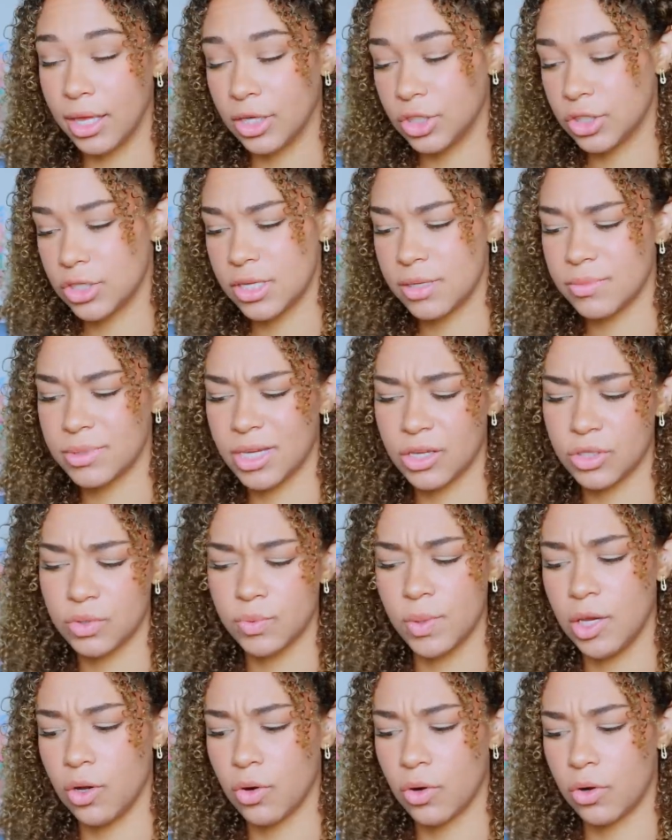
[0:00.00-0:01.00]
Like, she seems like a
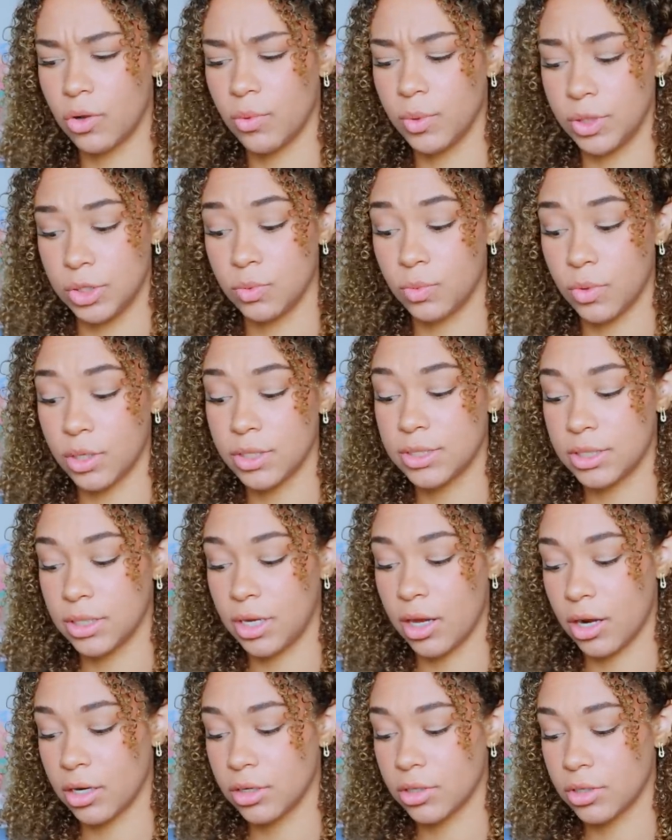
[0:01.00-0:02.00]
sweet girl, which was the
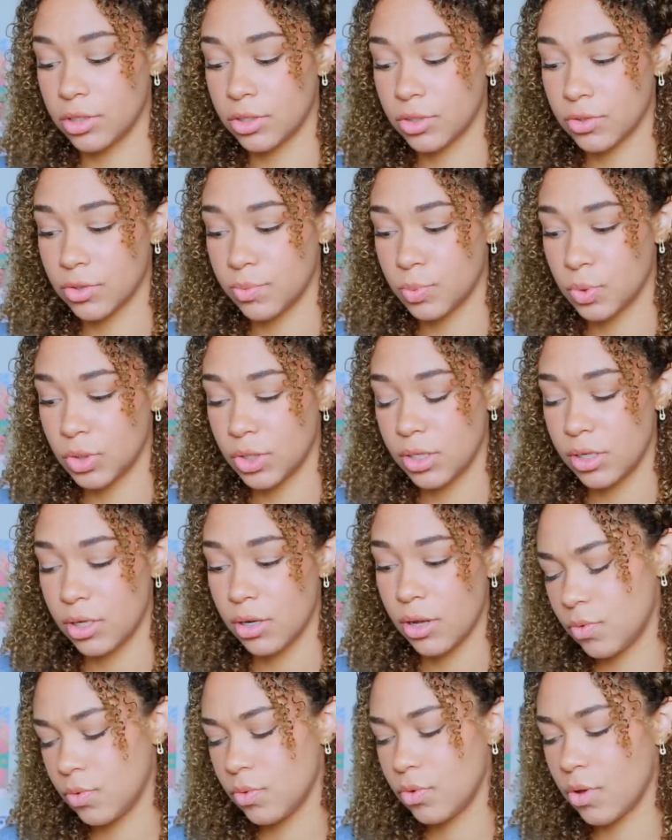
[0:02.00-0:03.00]
character description.
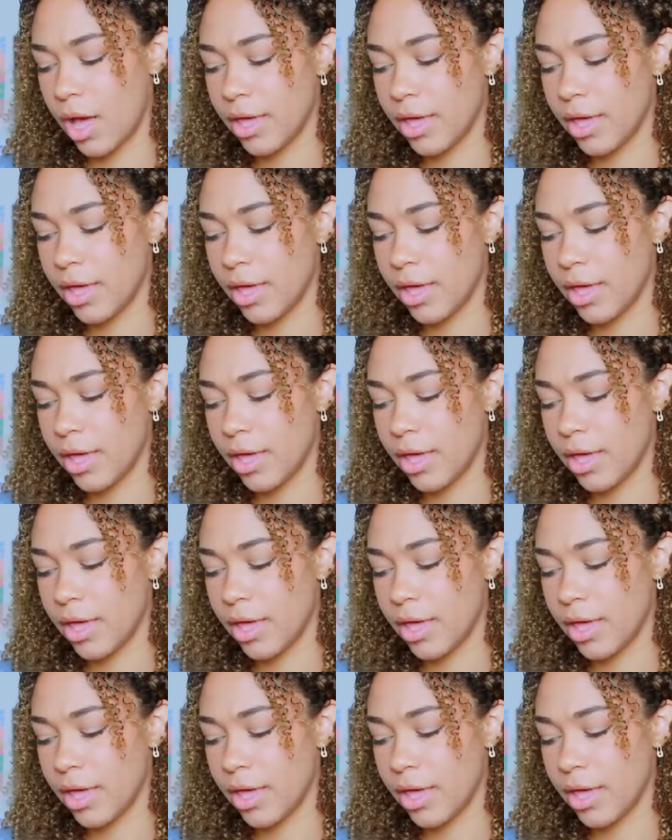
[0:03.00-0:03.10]
Cool.